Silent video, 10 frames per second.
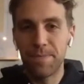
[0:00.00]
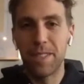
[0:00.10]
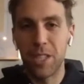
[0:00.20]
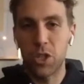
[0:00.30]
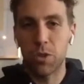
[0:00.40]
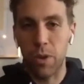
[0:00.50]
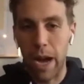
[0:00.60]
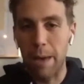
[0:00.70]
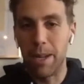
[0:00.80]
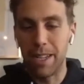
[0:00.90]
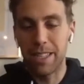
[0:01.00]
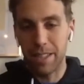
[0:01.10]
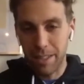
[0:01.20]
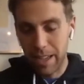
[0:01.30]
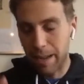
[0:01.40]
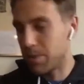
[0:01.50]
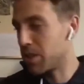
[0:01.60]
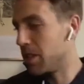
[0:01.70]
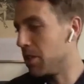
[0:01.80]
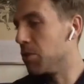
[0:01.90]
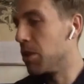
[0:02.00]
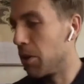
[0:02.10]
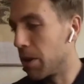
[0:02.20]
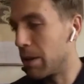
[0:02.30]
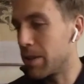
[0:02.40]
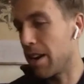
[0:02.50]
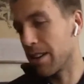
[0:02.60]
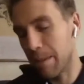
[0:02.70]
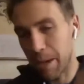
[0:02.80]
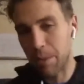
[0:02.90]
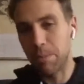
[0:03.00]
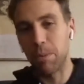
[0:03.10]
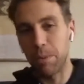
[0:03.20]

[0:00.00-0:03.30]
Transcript: describe it until you know what I'm talking about. But when